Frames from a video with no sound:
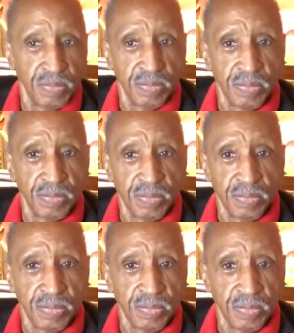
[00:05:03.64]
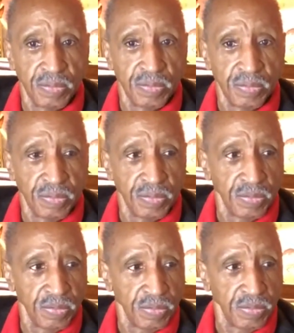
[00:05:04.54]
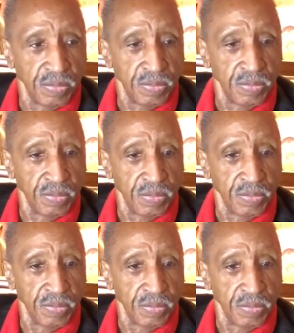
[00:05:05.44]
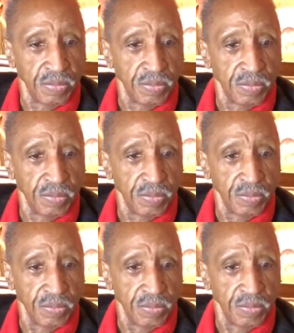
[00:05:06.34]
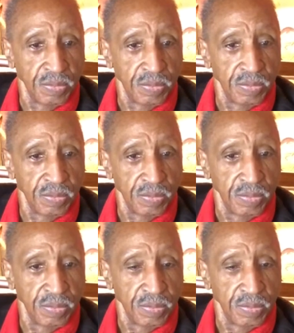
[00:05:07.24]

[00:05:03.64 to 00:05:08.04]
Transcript: No one is speaking in this clip.